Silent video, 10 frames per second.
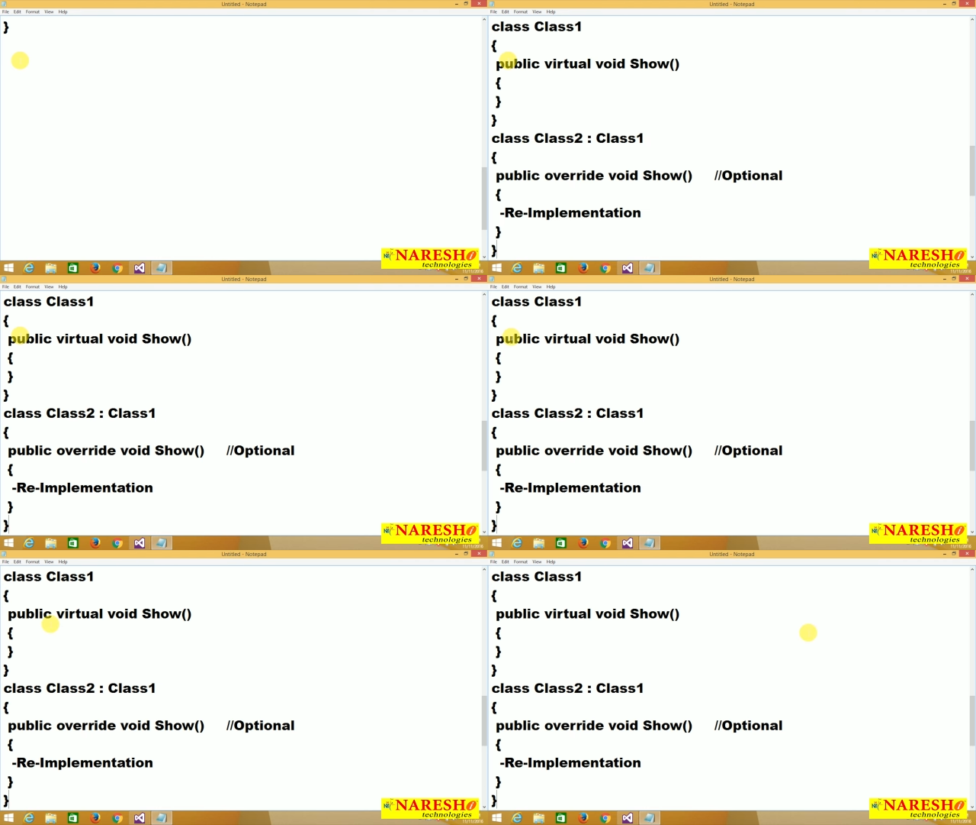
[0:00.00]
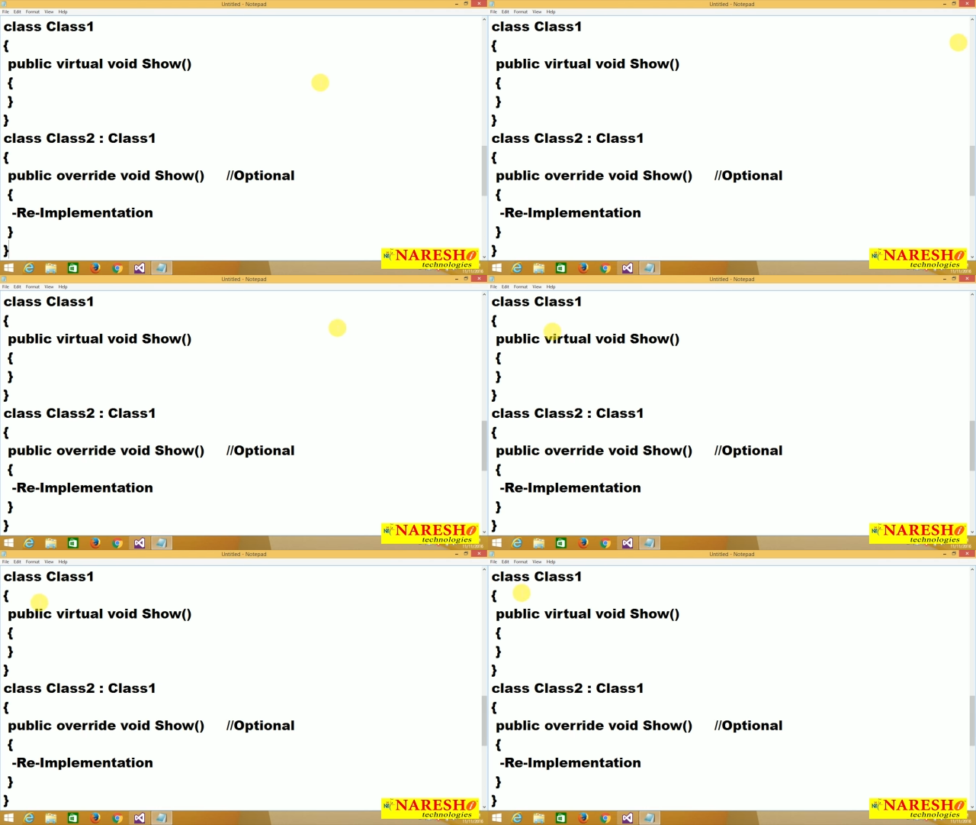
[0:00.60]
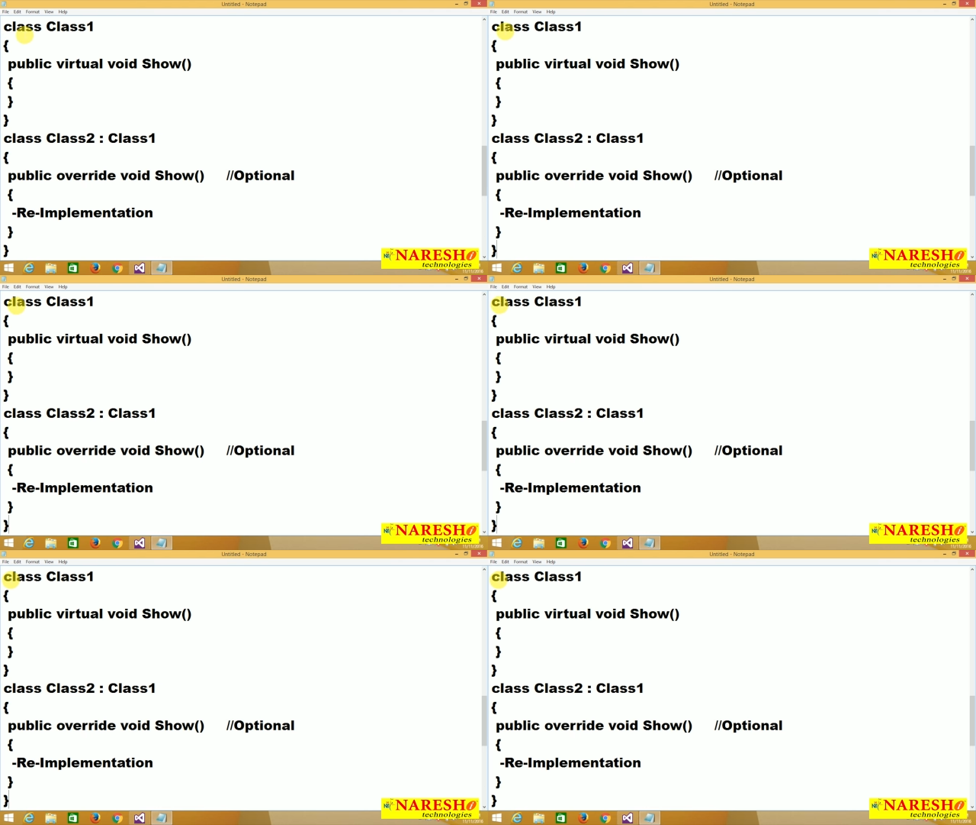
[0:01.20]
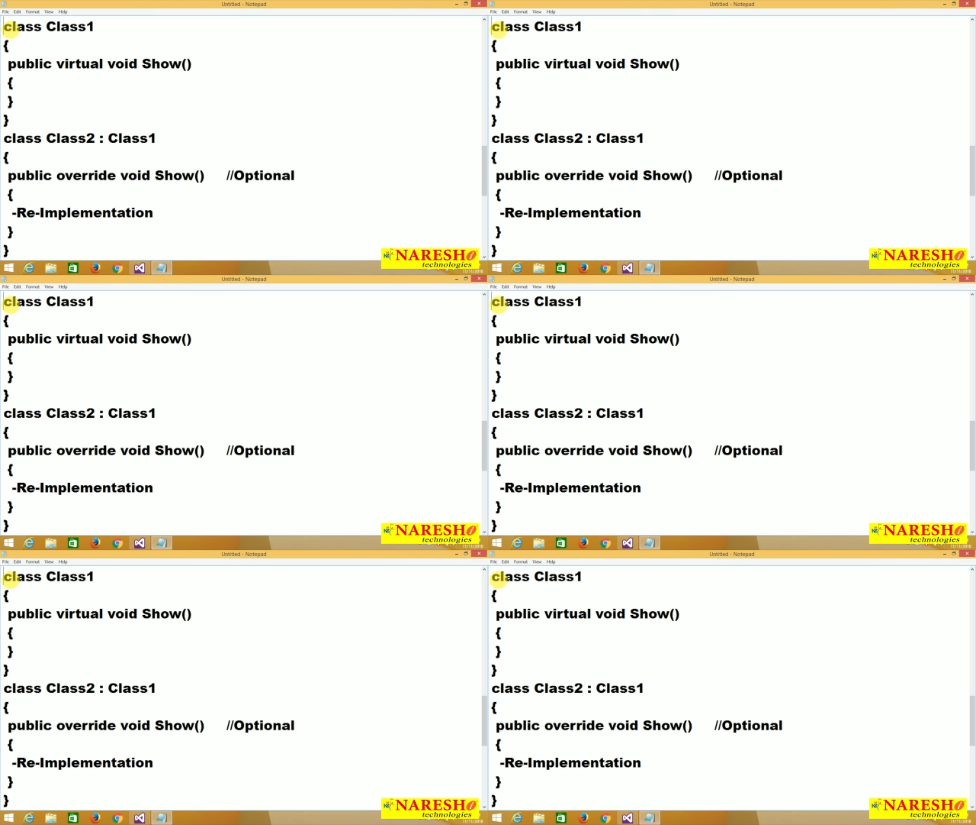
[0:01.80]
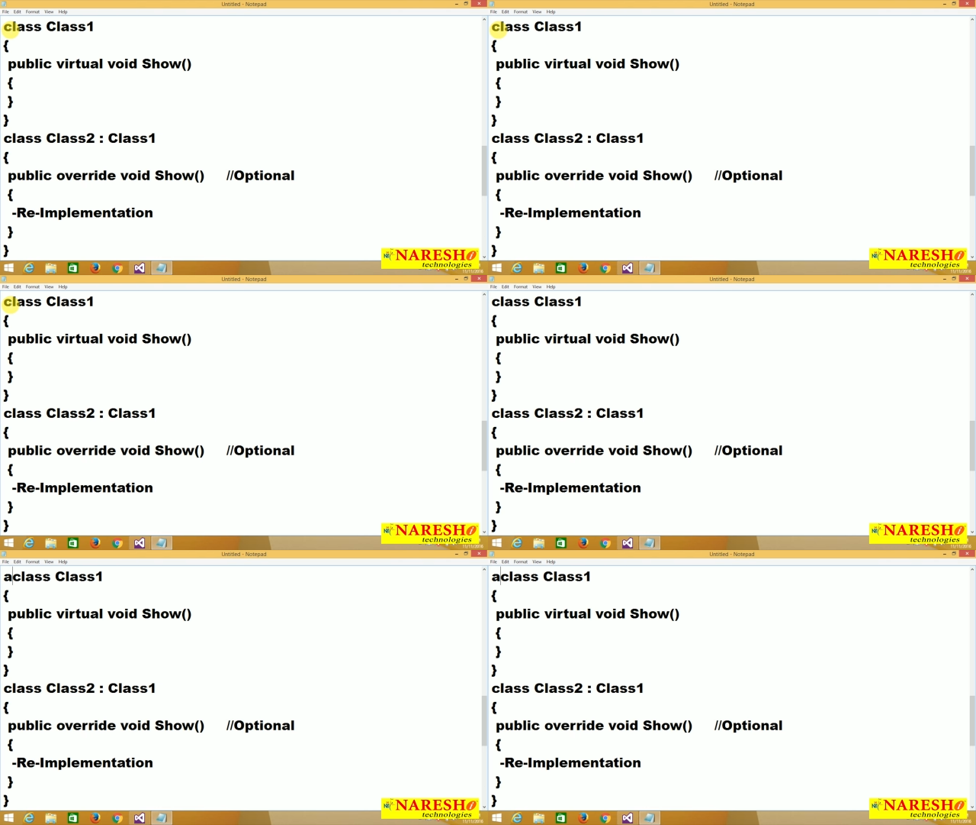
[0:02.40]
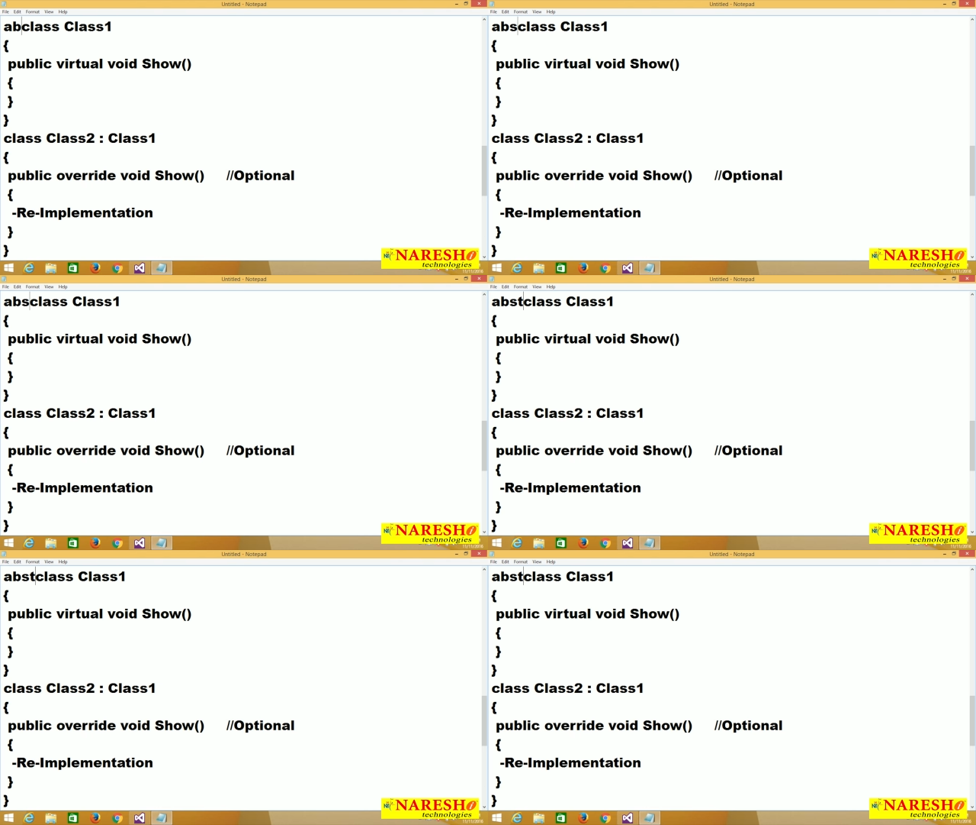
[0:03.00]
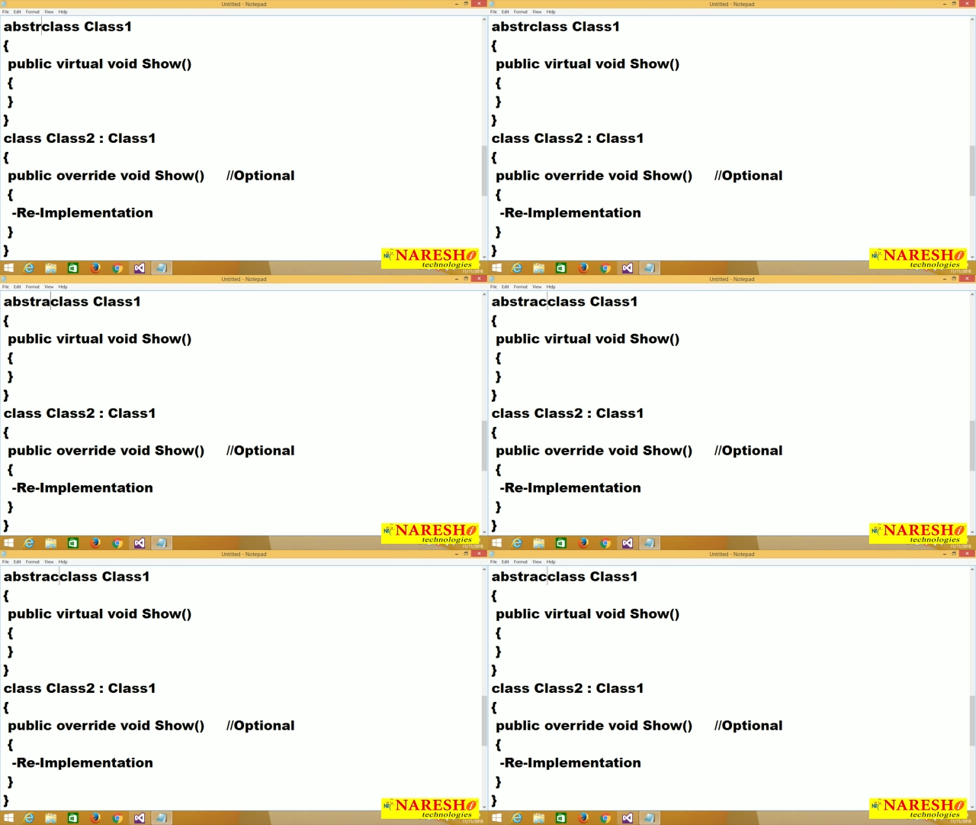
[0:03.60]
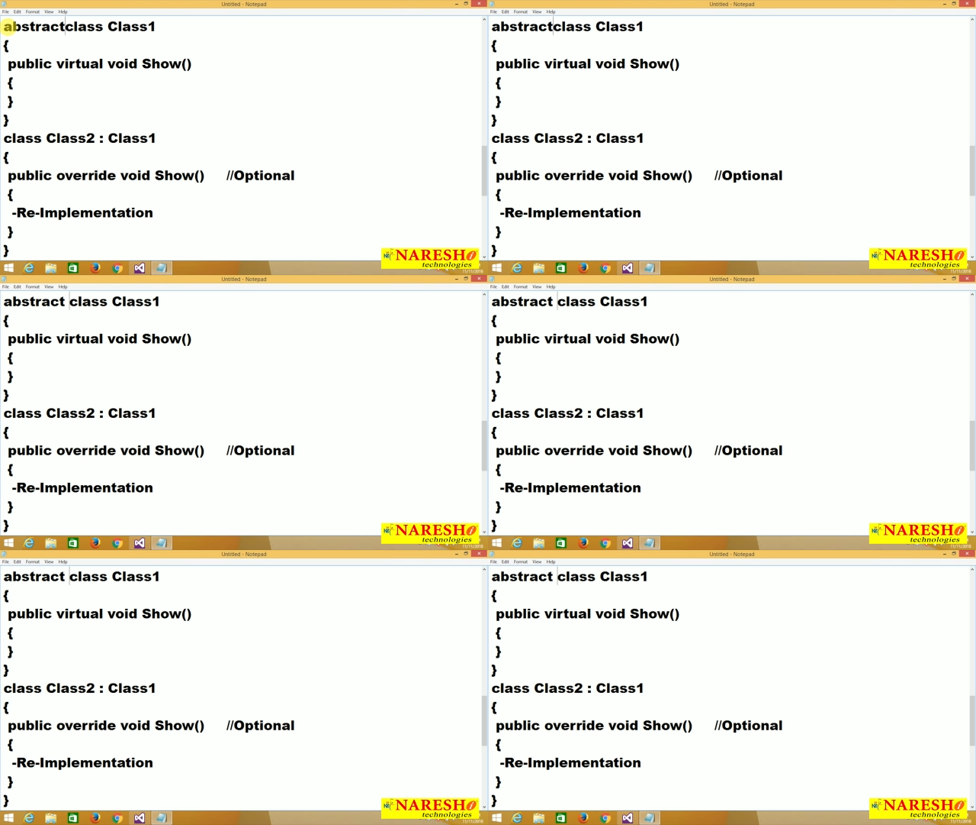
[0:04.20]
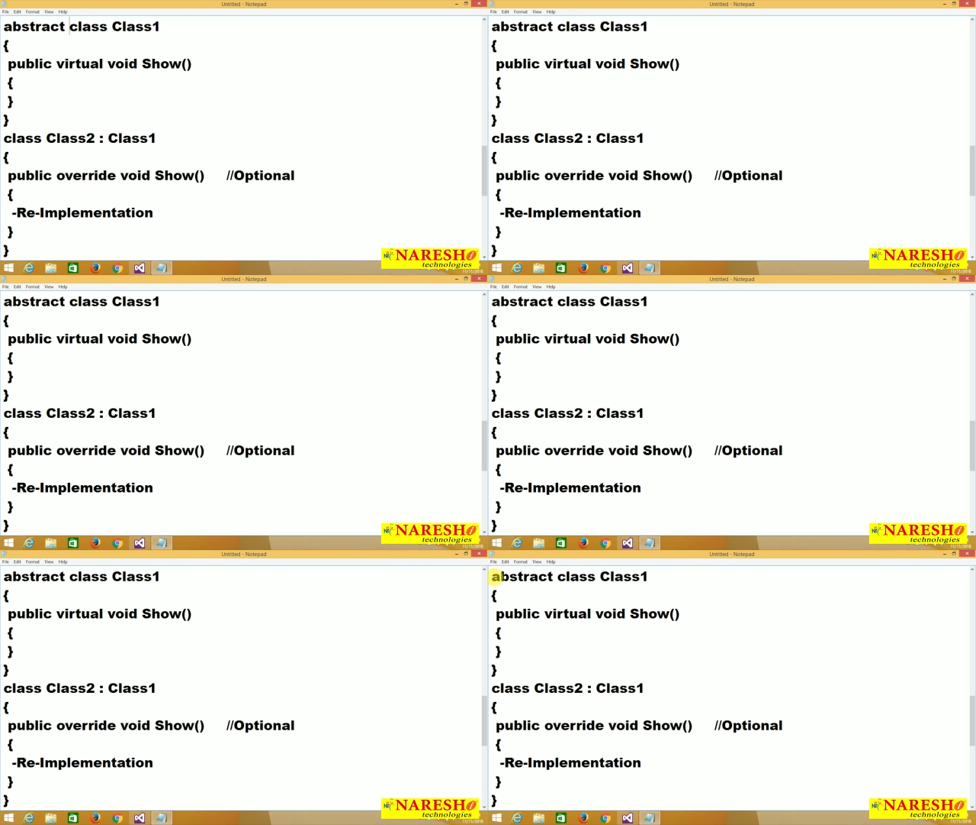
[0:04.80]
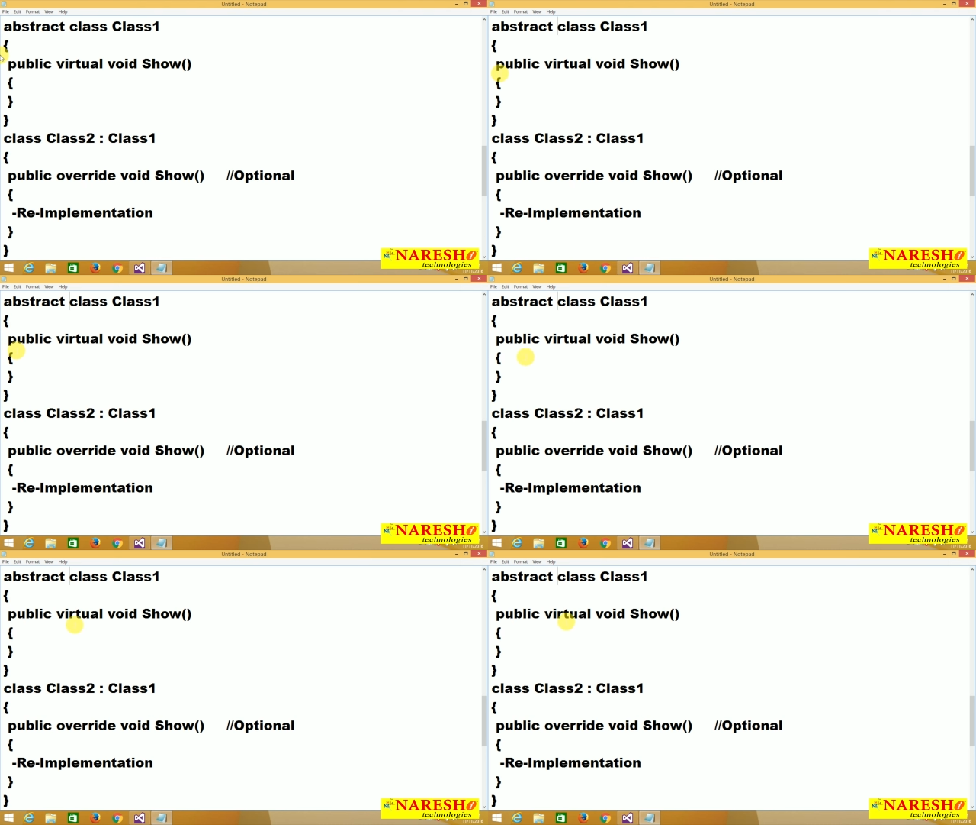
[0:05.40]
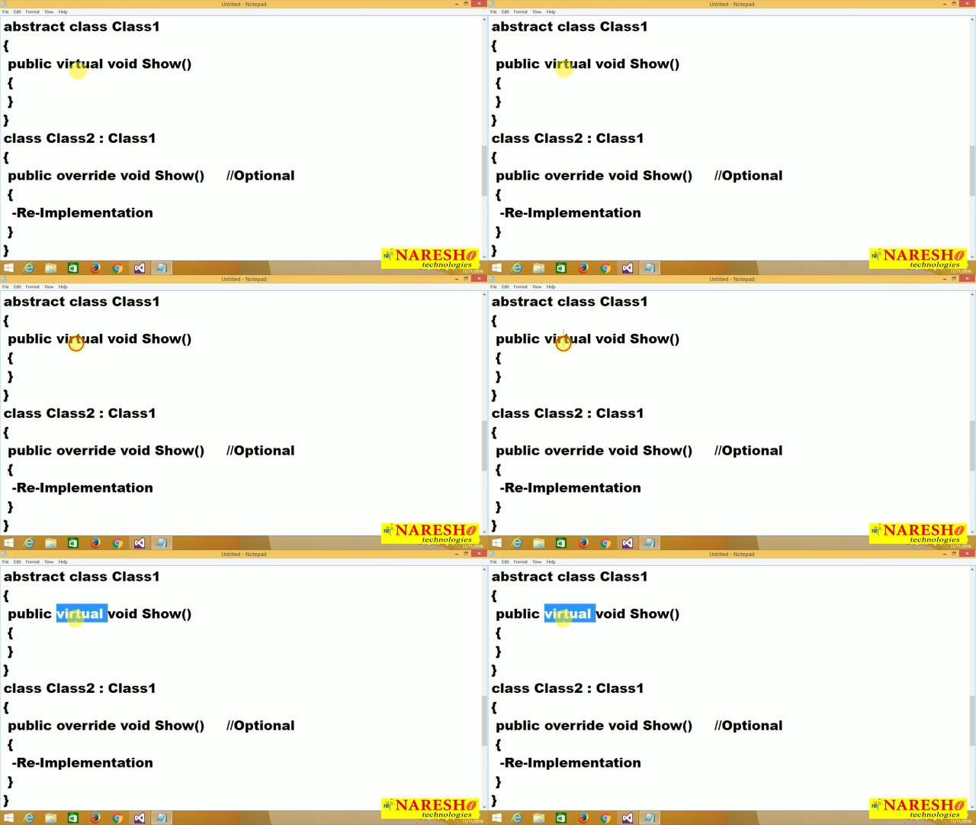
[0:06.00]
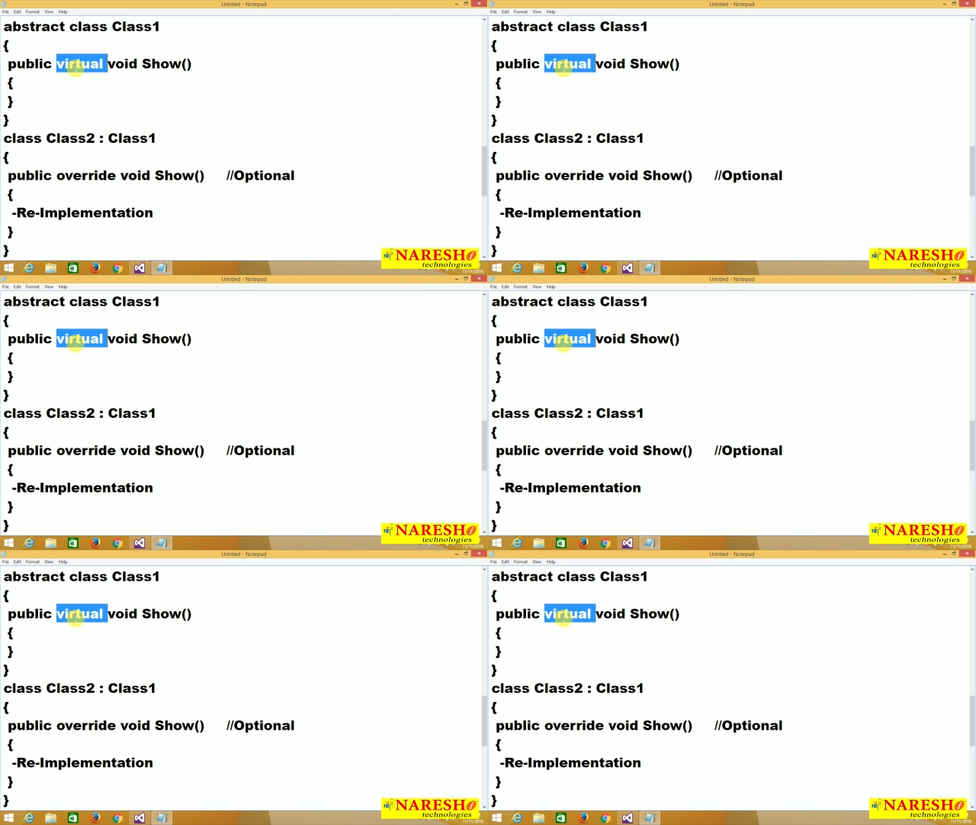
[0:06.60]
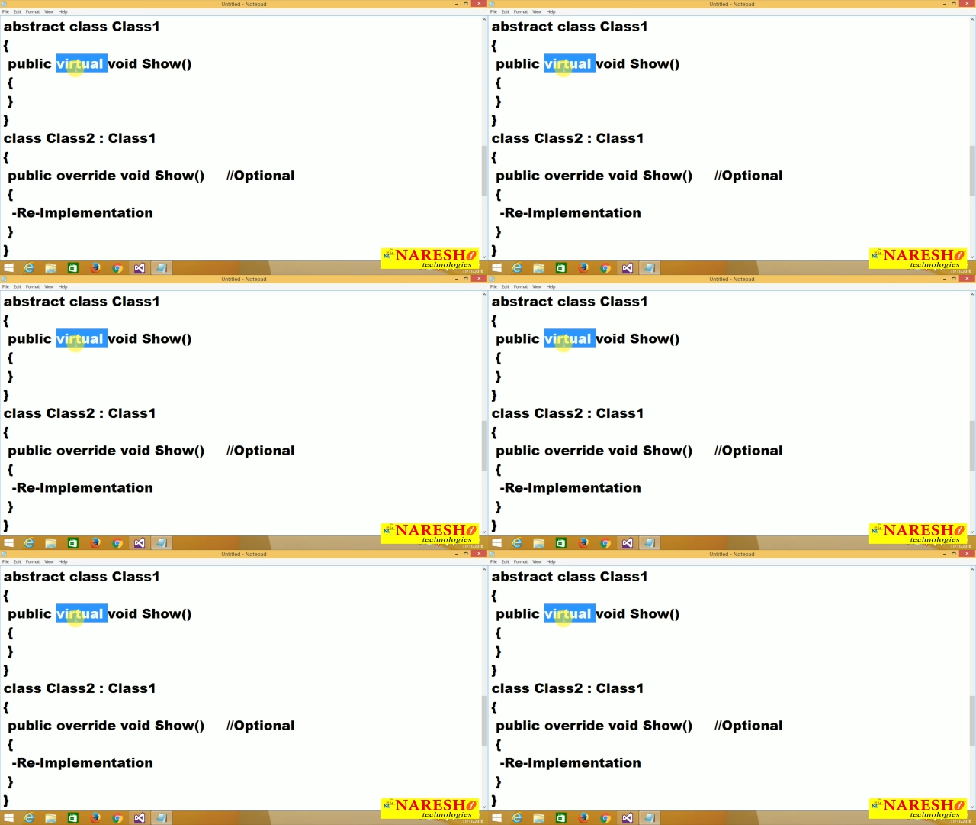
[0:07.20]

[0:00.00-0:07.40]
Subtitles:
No face is visible, so there are no lips to read.